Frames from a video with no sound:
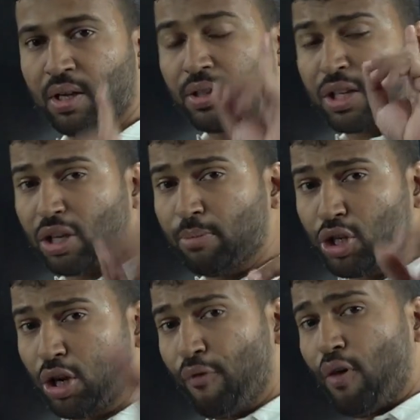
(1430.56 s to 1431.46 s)
The
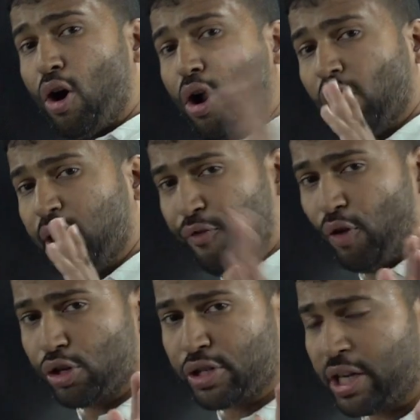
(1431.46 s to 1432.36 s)
summation of all the
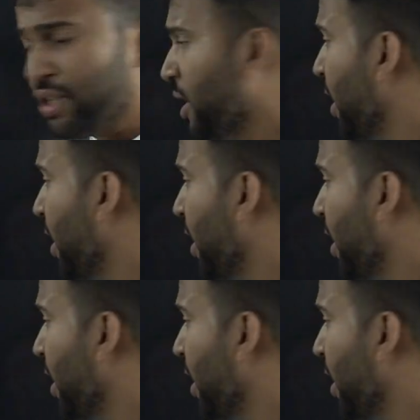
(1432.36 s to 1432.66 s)
forces